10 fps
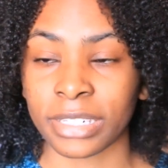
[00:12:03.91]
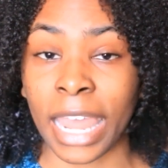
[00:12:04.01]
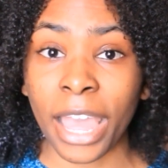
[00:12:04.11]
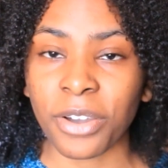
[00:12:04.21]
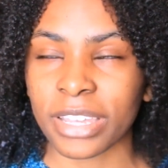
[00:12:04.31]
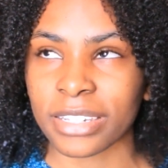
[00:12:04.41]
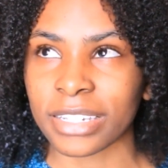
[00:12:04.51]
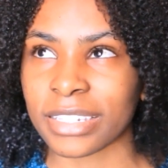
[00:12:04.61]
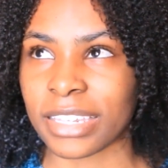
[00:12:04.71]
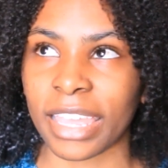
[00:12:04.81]
Now it
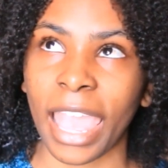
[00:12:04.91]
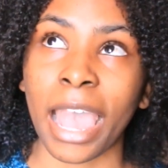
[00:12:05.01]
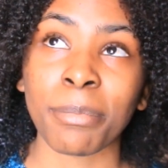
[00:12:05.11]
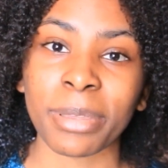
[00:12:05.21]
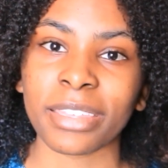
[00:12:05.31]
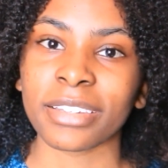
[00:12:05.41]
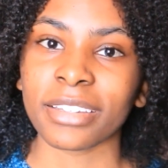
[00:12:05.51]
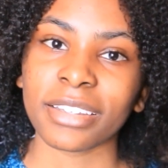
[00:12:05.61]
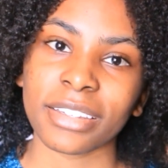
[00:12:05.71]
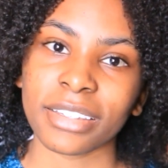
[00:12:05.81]
doesn't happen
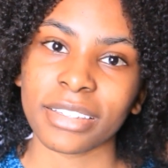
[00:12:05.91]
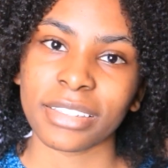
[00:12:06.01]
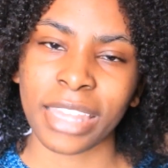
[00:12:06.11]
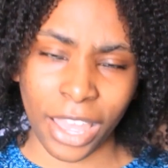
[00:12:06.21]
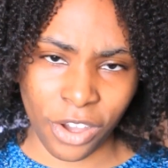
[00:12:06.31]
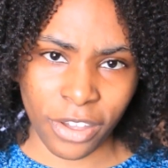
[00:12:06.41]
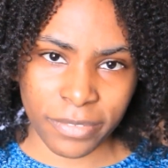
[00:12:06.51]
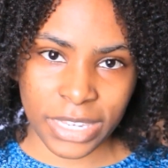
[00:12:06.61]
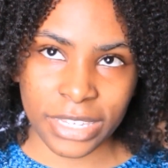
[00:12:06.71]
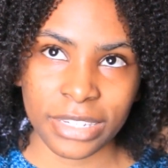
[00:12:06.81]
that
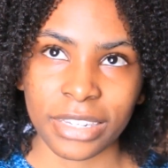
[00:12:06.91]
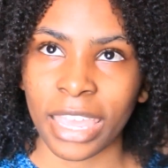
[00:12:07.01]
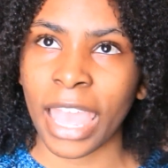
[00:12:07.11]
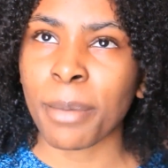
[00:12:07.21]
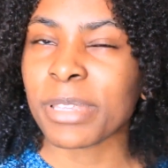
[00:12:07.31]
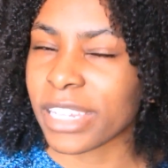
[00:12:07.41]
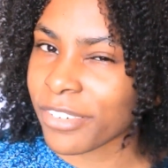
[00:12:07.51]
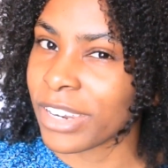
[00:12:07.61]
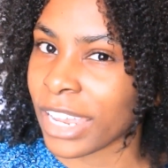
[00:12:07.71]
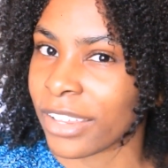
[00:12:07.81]
often. It happens
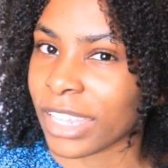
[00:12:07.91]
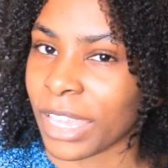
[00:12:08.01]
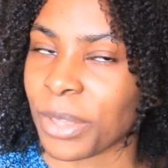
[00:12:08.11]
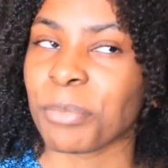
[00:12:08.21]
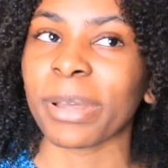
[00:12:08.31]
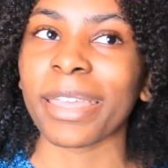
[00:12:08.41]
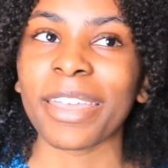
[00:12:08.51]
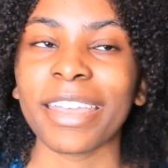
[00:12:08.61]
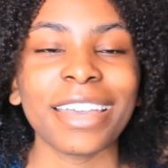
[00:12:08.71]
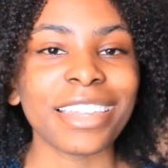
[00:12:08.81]
every now and again, but
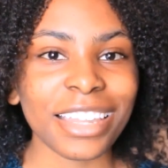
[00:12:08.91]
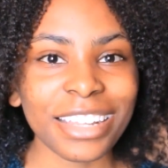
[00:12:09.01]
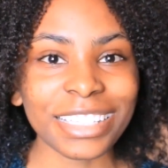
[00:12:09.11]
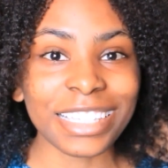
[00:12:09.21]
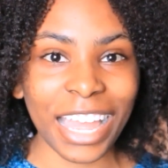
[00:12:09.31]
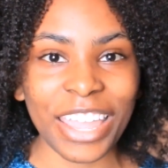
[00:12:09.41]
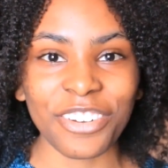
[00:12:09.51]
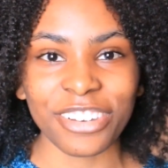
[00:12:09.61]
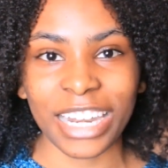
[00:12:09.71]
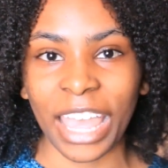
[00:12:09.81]
not
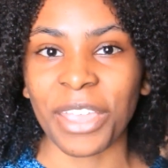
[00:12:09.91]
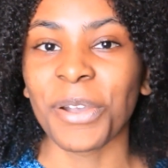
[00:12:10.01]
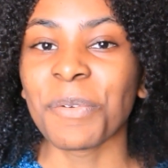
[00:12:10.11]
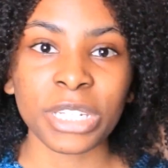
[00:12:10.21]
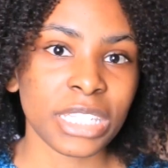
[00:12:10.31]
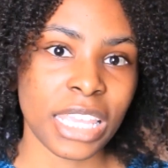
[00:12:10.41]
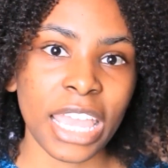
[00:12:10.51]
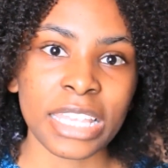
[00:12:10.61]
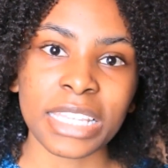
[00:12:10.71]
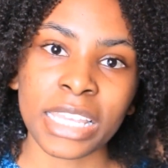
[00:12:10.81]
every night. Just in
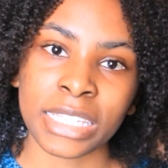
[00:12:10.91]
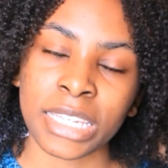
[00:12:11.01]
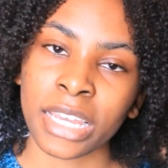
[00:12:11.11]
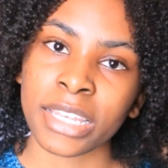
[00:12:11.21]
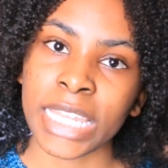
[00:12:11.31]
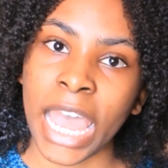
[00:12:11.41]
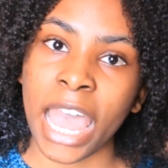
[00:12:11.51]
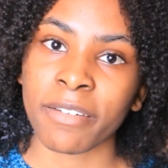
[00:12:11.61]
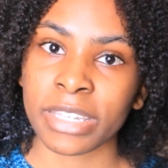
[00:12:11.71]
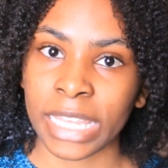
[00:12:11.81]
case it does, I
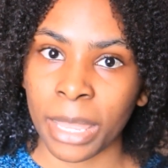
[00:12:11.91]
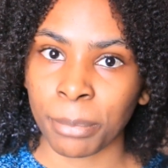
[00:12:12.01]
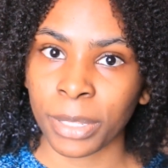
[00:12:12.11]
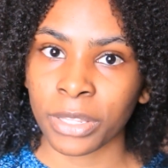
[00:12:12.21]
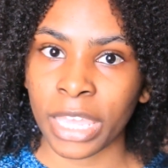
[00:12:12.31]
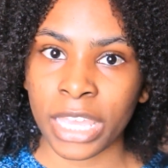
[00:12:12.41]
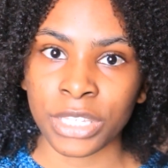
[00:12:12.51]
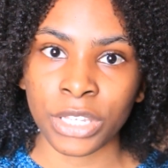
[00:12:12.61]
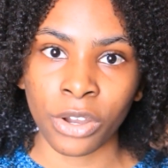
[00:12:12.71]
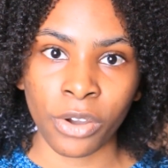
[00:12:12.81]
have a satin
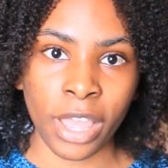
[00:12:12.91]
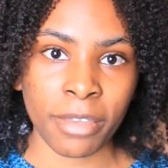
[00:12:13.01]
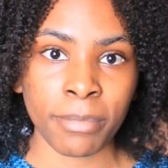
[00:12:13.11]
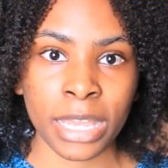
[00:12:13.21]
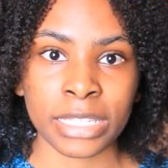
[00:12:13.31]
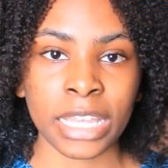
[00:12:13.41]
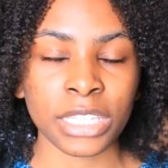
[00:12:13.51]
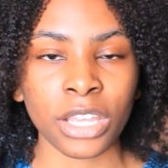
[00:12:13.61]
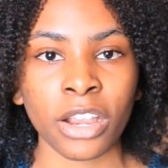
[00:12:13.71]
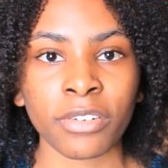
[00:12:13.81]
pillowcase, so if my
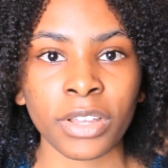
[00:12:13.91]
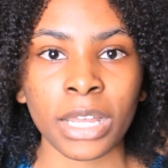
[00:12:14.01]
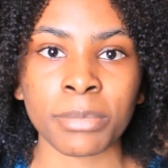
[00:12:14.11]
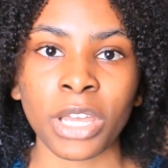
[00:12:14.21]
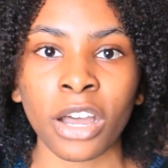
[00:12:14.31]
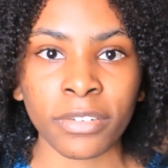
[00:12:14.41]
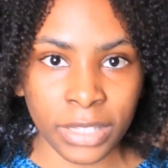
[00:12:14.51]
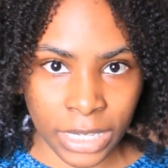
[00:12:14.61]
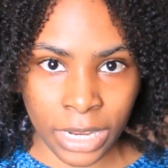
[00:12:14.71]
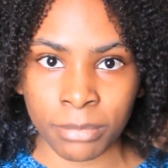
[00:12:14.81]
satin scarf comes
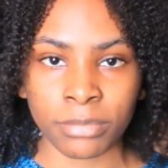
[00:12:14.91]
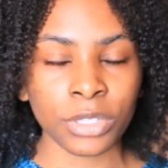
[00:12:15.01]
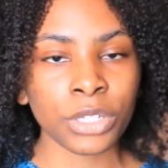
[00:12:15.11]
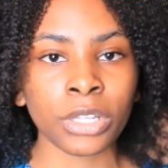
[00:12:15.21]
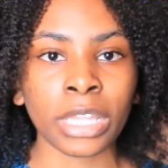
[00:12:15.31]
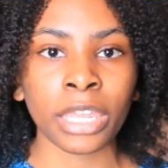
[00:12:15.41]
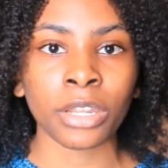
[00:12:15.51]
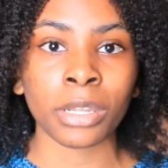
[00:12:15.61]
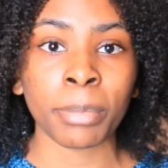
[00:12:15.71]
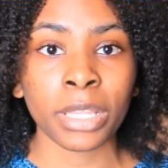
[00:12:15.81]
off, then I'm,
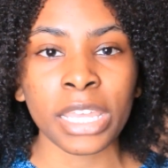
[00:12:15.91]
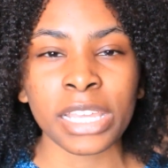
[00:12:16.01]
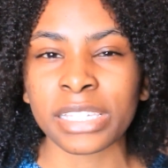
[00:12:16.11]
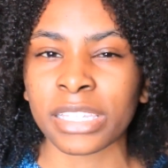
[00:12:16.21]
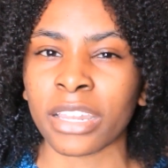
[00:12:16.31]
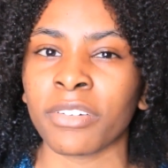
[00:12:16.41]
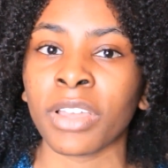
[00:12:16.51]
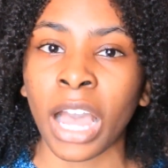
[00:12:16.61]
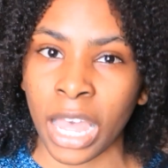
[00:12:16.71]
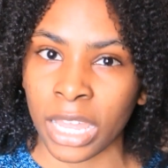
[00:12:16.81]
laying on the pillowcase instead of
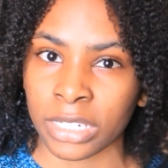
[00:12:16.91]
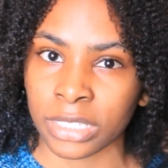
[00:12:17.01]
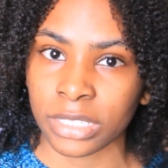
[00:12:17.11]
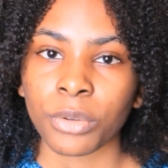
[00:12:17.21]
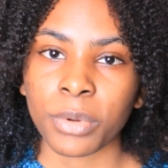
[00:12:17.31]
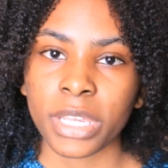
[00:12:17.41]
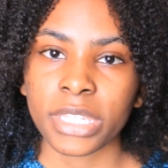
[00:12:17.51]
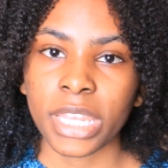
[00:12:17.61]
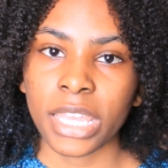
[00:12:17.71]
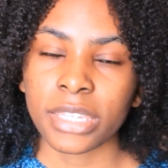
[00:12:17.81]
cotton. The
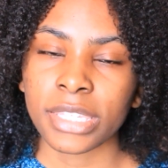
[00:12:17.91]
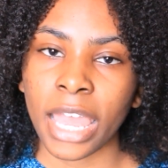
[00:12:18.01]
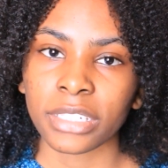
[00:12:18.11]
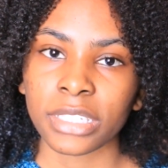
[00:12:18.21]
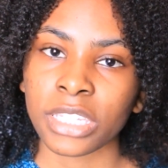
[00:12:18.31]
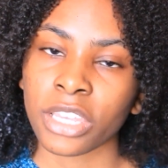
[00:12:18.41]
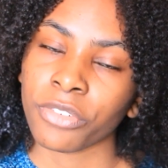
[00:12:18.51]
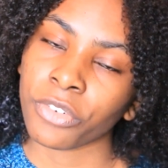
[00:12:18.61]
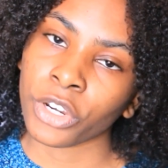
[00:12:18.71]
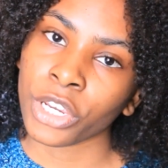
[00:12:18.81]
reason satin is good
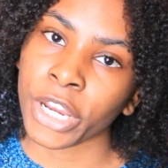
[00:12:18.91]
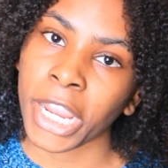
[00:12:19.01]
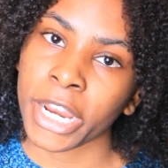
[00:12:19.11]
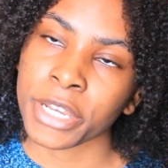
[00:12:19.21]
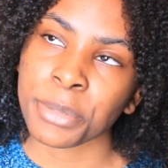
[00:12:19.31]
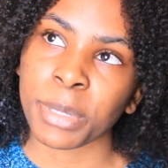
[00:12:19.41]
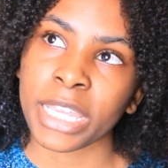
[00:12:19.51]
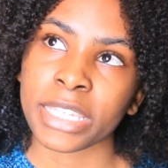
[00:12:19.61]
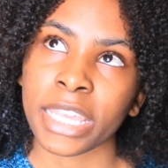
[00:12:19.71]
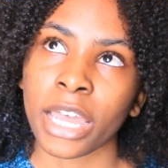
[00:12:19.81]
for your hair is
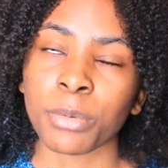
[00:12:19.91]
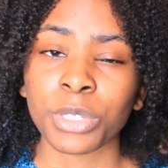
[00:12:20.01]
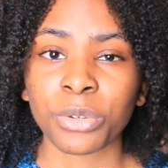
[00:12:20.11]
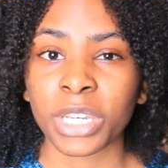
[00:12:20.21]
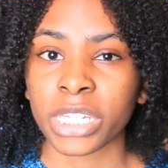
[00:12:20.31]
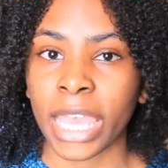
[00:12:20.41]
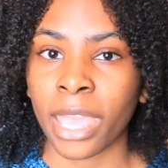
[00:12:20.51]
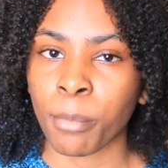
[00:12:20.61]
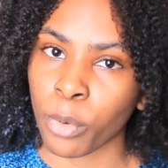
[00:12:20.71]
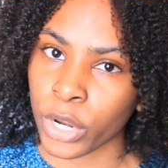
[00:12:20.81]
because it helps to
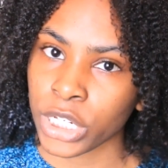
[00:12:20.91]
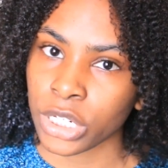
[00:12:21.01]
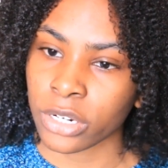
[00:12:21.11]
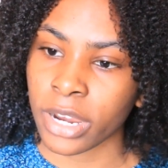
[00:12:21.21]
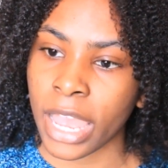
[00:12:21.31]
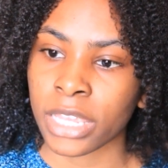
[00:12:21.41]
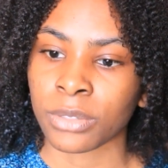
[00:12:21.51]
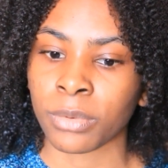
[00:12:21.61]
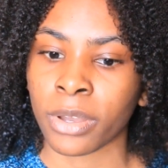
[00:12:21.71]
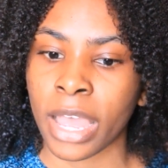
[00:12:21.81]
retain moisture as
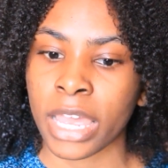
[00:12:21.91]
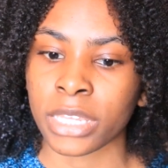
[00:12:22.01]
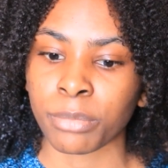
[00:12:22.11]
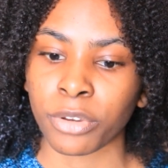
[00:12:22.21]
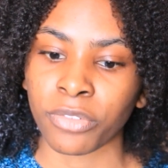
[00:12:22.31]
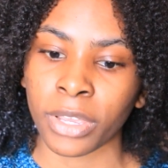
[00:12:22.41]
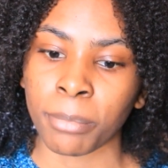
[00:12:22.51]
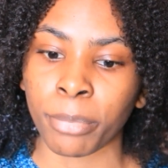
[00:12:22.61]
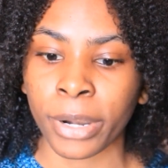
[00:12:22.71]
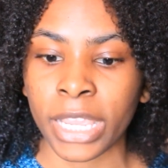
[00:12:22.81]
well as prevent
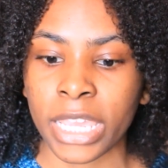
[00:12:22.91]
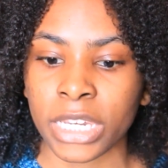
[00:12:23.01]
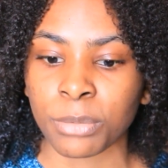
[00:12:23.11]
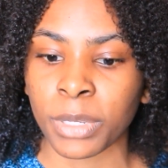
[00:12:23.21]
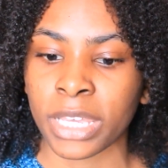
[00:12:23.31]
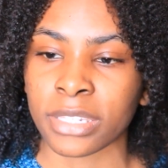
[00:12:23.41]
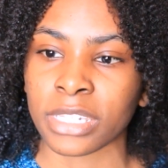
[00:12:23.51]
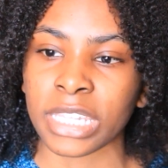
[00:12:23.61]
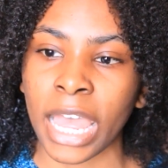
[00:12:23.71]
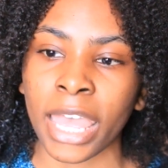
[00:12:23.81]
breakage, because
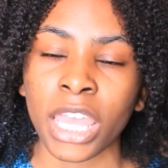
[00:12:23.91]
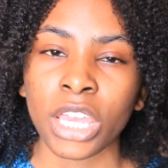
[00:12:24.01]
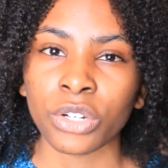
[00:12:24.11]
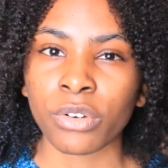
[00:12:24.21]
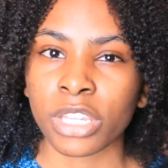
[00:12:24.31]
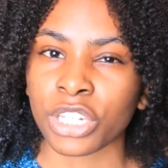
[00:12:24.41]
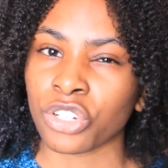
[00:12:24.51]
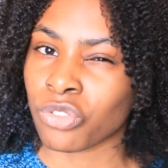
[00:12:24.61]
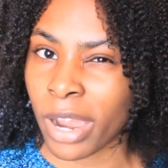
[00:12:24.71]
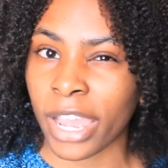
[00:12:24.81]
it's not going to
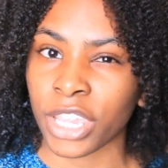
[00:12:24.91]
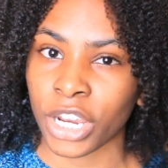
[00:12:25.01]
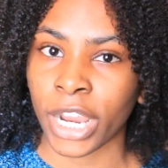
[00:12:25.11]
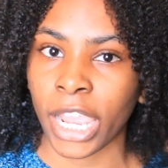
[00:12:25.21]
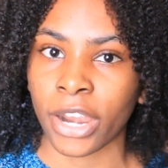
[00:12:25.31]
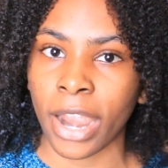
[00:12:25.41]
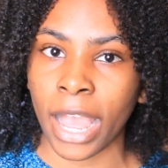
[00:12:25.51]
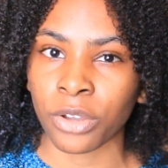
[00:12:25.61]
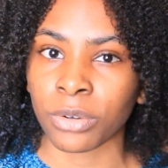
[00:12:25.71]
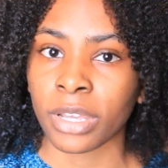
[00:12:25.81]
dry your hair
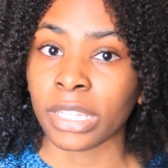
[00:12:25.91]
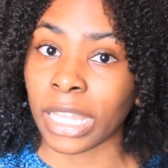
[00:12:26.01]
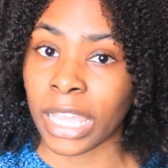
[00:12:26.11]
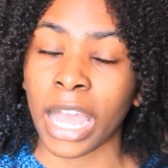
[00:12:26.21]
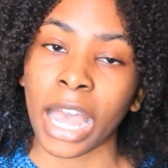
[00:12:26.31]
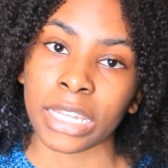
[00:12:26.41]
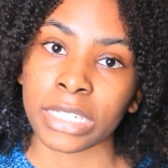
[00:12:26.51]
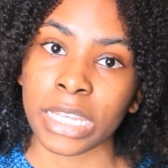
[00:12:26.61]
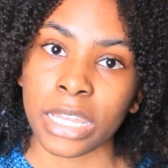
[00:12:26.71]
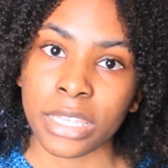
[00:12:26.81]
out like cotton
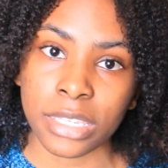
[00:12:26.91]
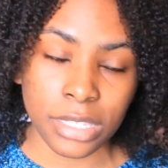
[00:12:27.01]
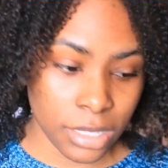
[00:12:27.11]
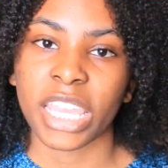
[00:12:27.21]
does.